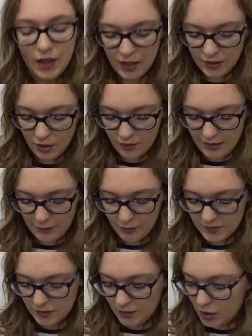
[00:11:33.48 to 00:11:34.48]
I got that
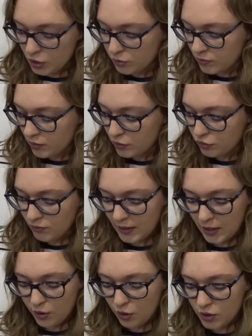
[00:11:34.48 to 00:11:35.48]
one. So those were the three
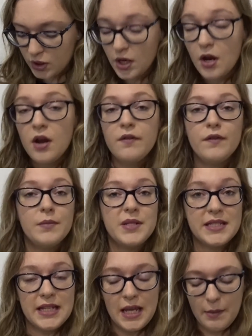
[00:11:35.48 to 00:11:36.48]
I got from
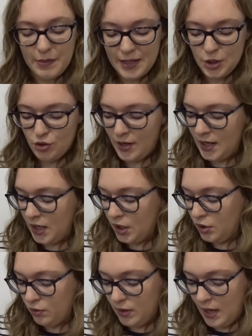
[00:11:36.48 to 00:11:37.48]
Disney Pin Trader
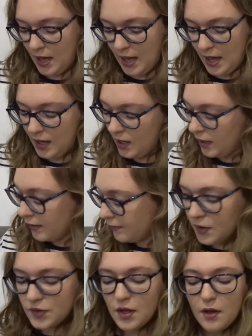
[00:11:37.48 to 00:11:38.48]
UK.
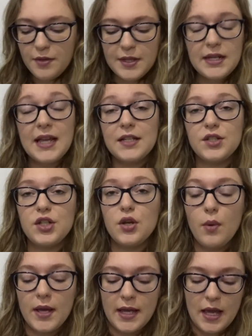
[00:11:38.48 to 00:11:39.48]
So the next
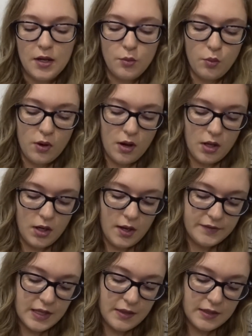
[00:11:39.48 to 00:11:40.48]
two again were a
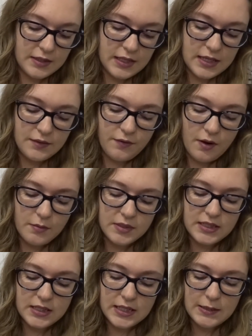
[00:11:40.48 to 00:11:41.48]
live sale. This is from
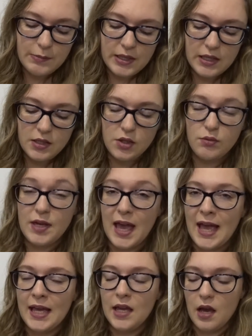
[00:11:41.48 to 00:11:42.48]
DP
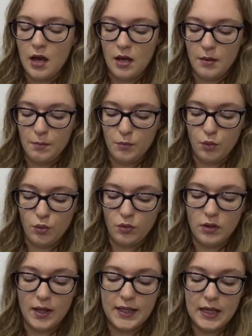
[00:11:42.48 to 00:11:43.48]
UK, or
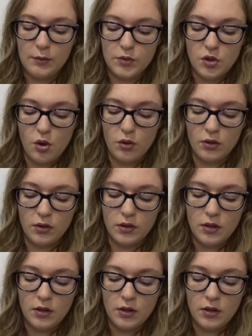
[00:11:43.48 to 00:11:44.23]
like it was on